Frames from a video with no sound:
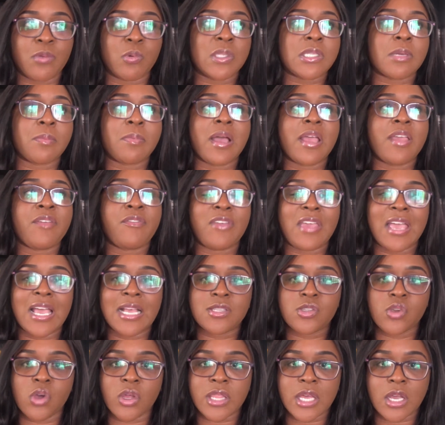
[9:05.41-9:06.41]
What about if he
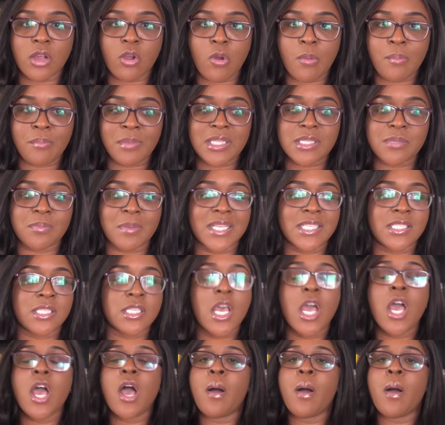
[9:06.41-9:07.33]
has other commitments?